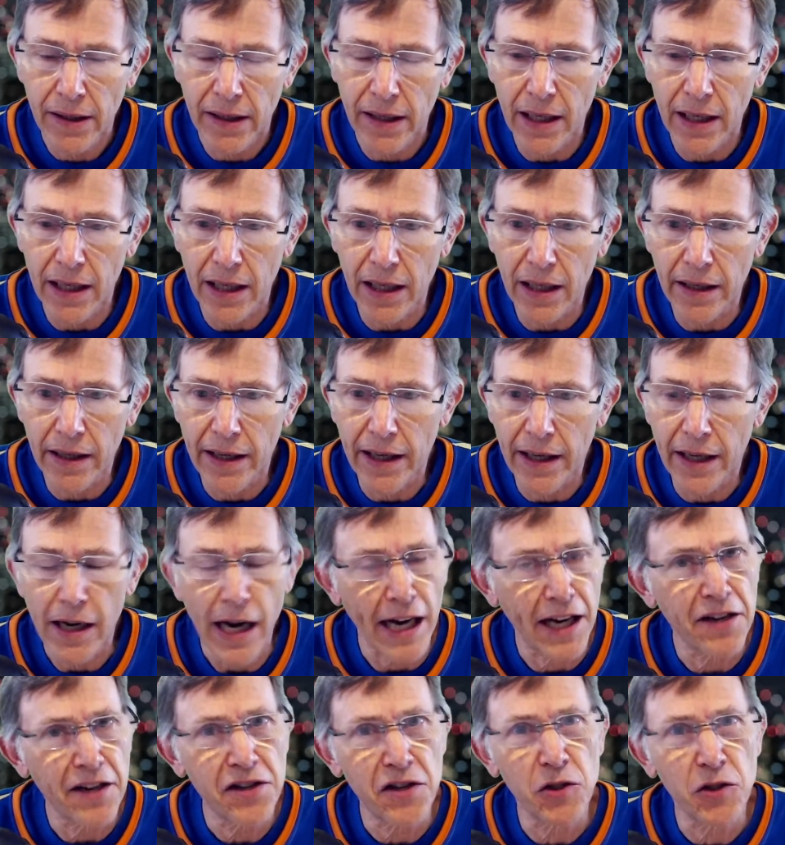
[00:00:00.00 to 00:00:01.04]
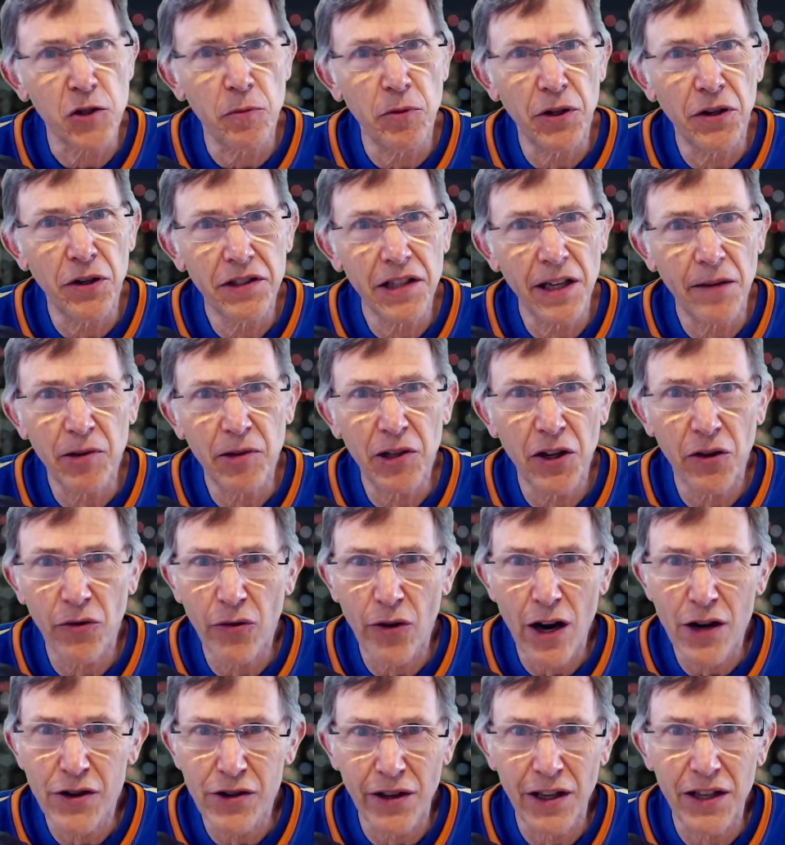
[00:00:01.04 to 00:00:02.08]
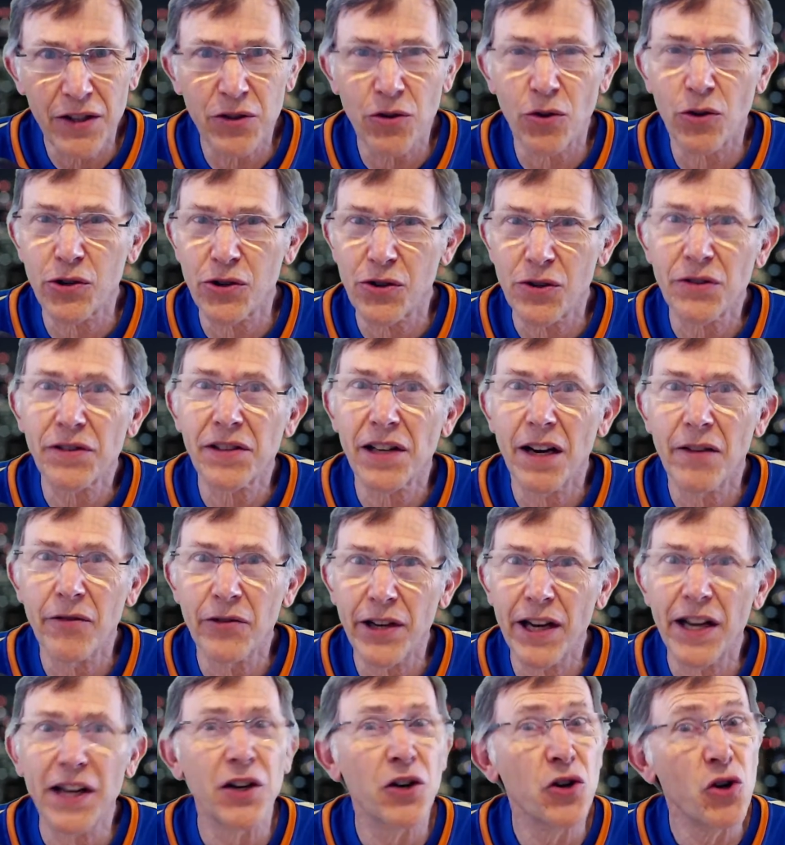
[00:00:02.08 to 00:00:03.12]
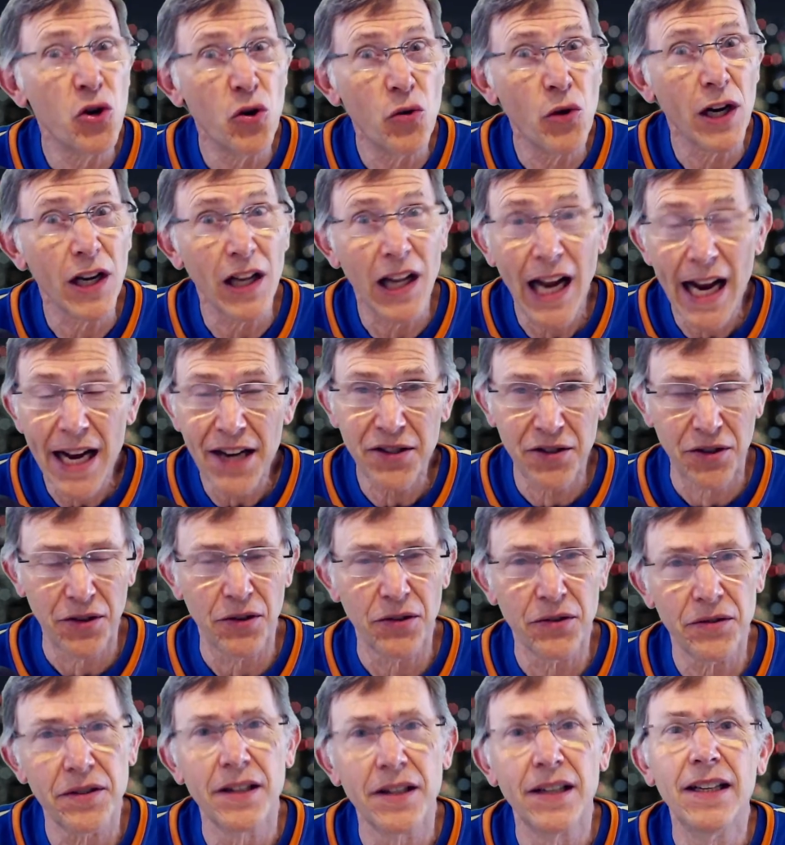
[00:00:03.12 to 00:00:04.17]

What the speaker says: And I guess this would be a good time to congratulate Giorgio Salvadego, who won last year's